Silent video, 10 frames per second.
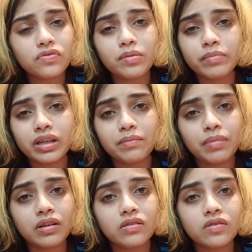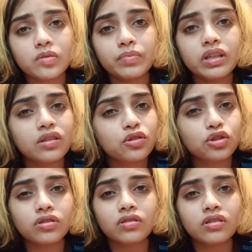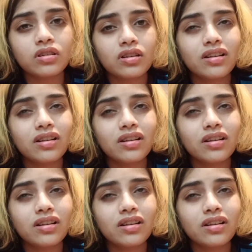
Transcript: of the main players being injured